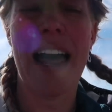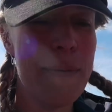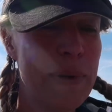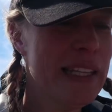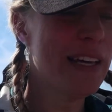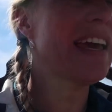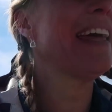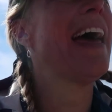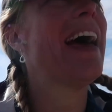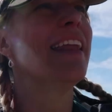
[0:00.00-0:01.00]
I've been
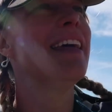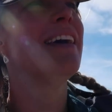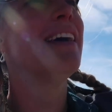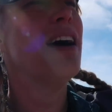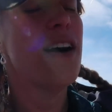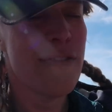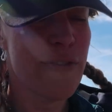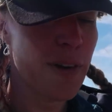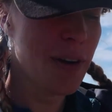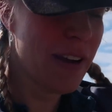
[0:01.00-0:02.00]
looking at
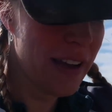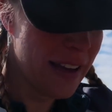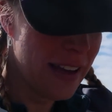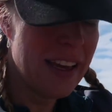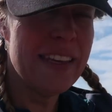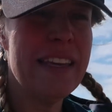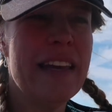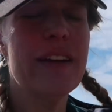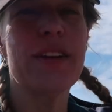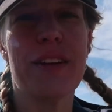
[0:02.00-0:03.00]
for
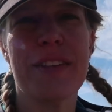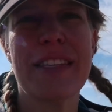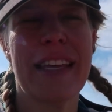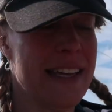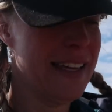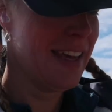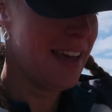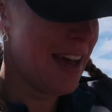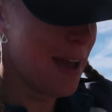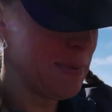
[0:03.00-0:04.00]
years.
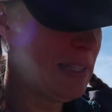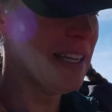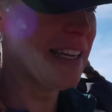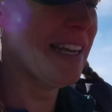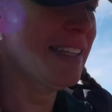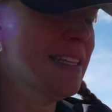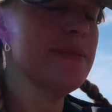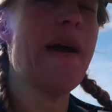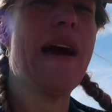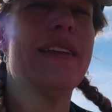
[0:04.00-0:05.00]
I've been looking at
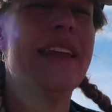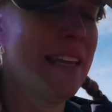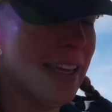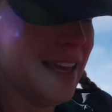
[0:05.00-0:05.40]
this mountain